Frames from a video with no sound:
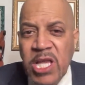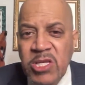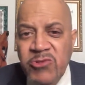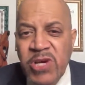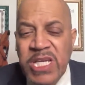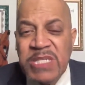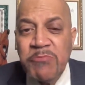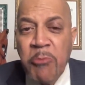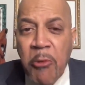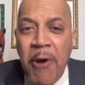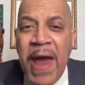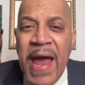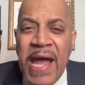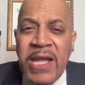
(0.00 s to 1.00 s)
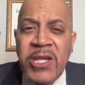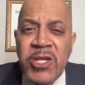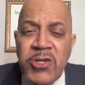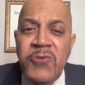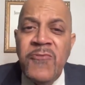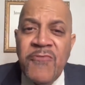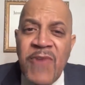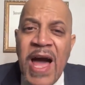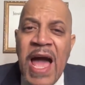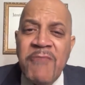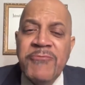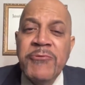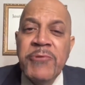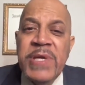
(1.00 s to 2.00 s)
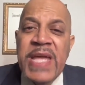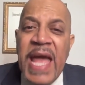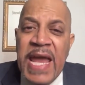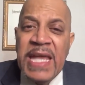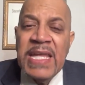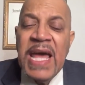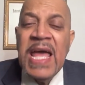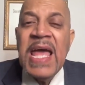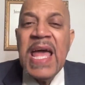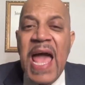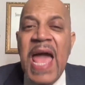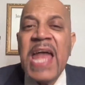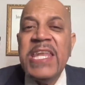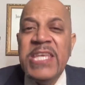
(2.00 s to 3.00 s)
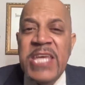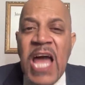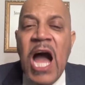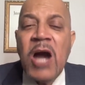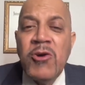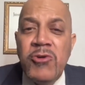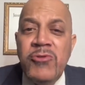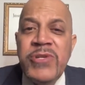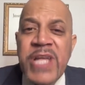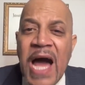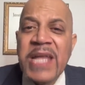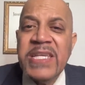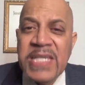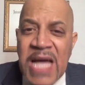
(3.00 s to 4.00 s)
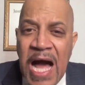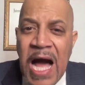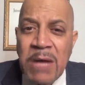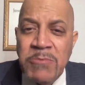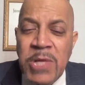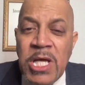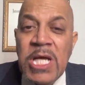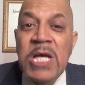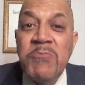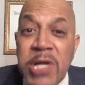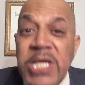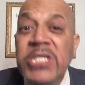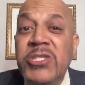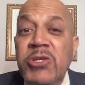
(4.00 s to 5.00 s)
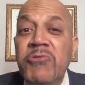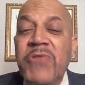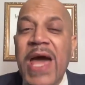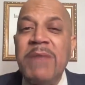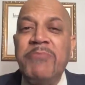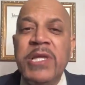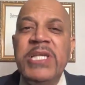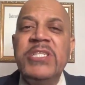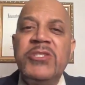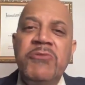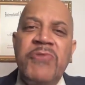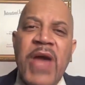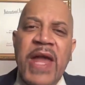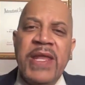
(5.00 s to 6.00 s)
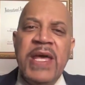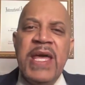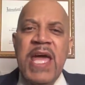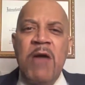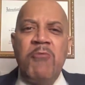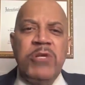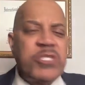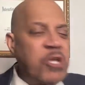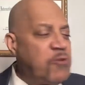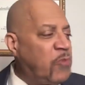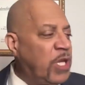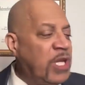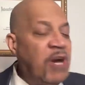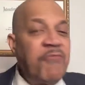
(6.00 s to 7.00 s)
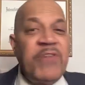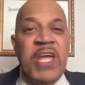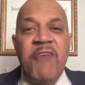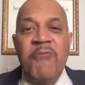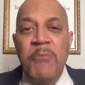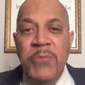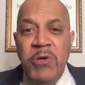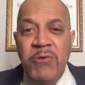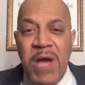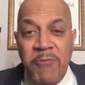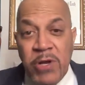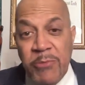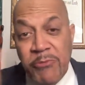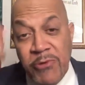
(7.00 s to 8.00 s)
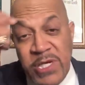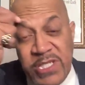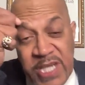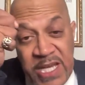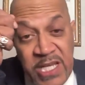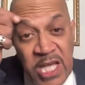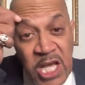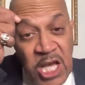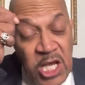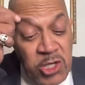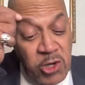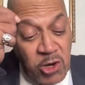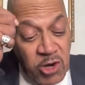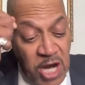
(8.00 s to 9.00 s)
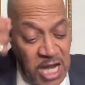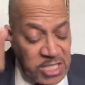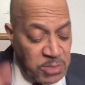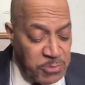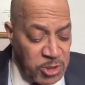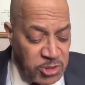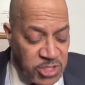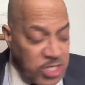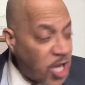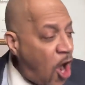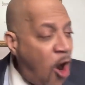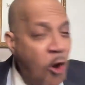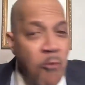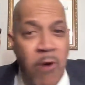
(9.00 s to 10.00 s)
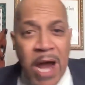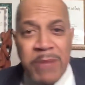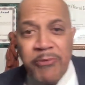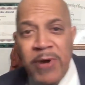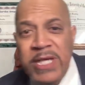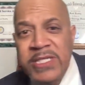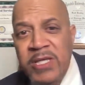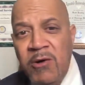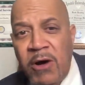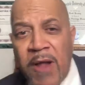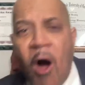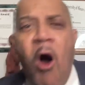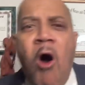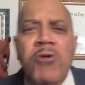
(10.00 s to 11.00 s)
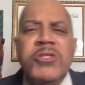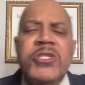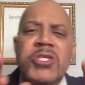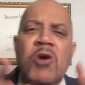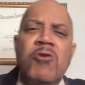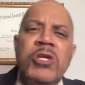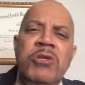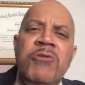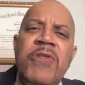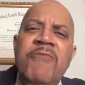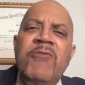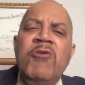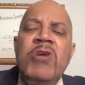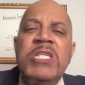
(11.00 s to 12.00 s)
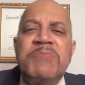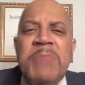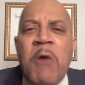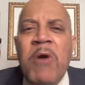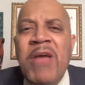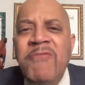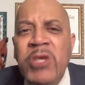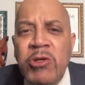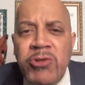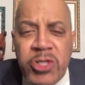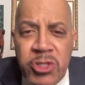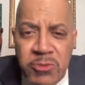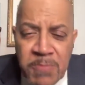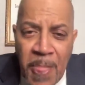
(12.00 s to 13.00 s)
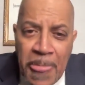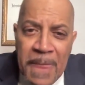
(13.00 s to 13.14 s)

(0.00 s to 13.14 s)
address, brad2538 at yahoo.com. Please do that. Please do that. And we certainly would love to hear from you and would appreciate your contribution. All right. Praise the Lord. Also, you that are viewing us by way of YouTube,